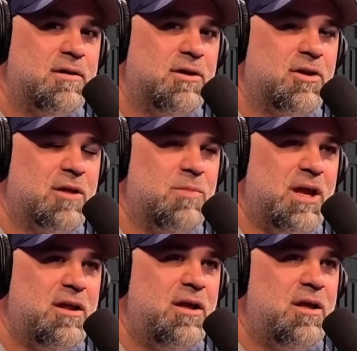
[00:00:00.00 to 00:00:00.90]
You know what I
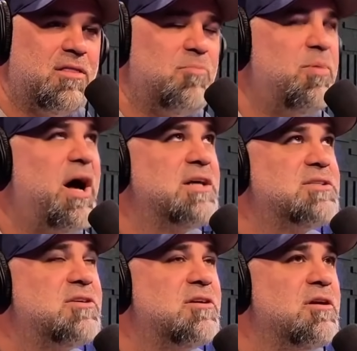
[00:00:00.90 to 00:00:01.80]
mean? The
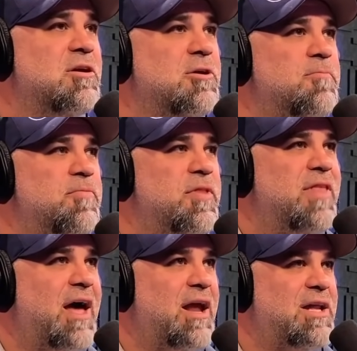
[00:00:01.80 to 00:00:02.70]
Boxster,
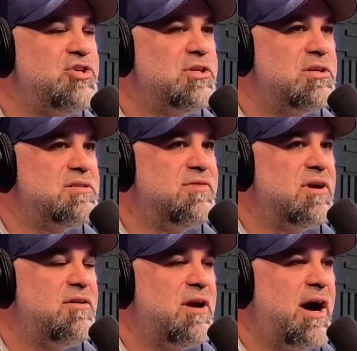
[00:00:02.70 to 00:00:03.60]
that engine is
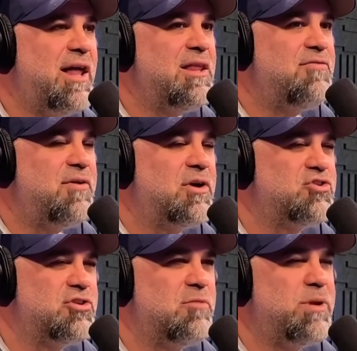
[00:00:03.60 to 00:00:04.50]
very highly
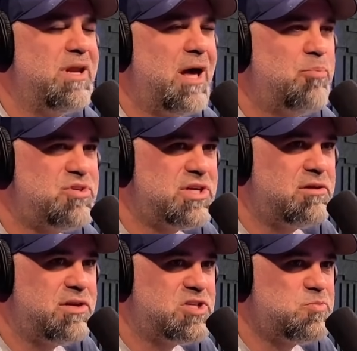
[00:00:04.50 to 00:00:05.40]
functional, but not
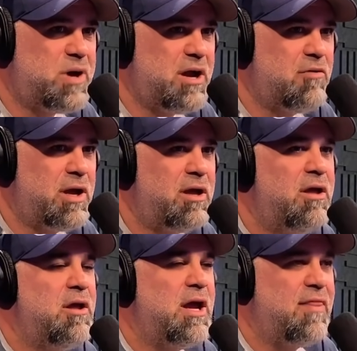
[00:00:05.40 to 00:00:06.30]
particularly inspiring,
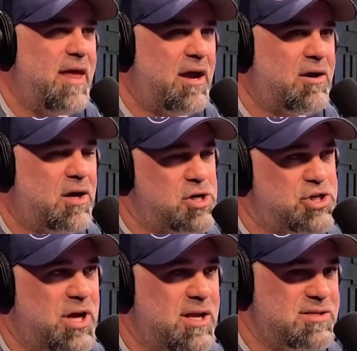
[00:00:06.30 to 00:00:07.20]
and that car
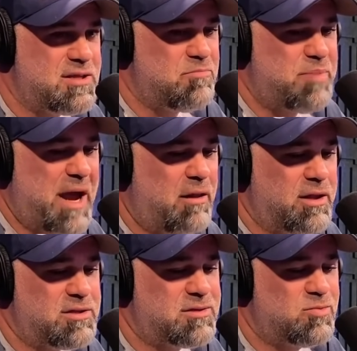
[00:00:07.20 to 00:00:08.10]
shines in the balance.